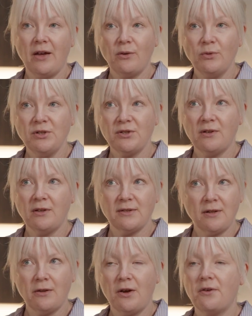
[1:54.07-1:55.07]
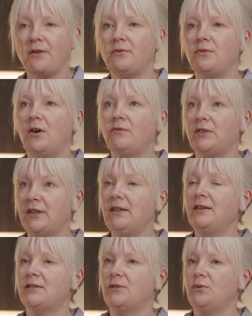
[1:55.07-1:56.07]
language and has a lot of
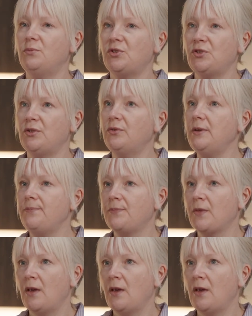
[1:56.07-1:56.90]
links to machinery.